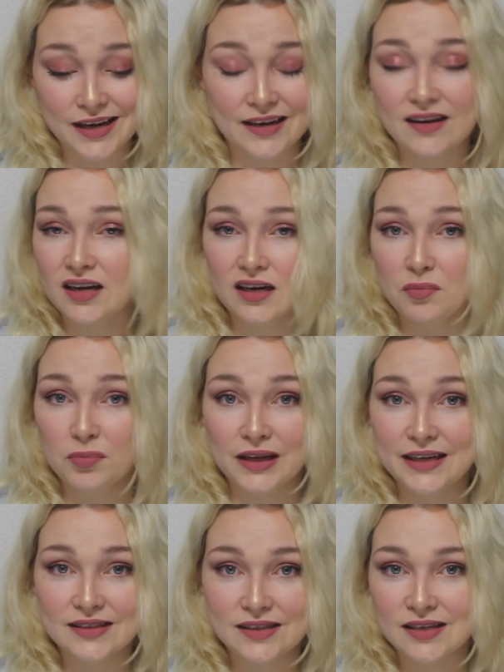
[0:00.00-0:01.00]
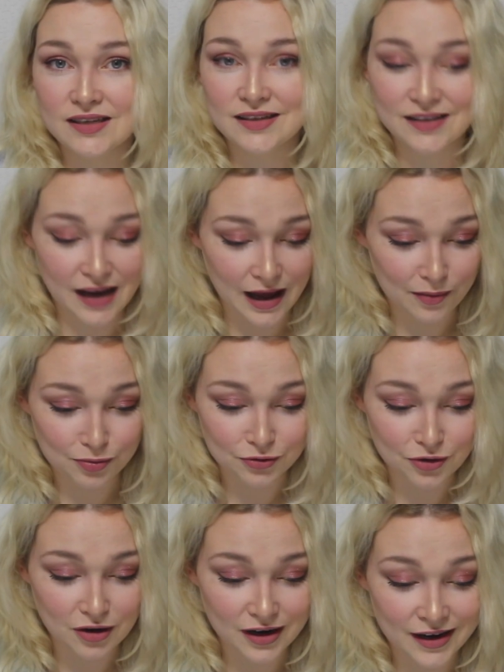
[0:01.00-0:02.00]
in a complete
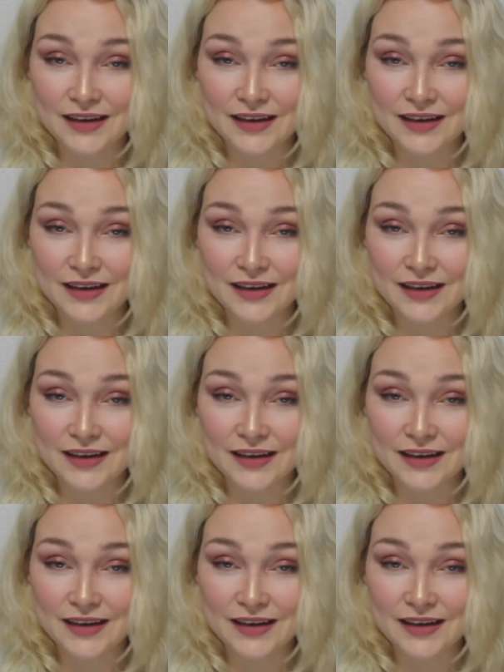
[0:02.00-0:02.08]
uproar.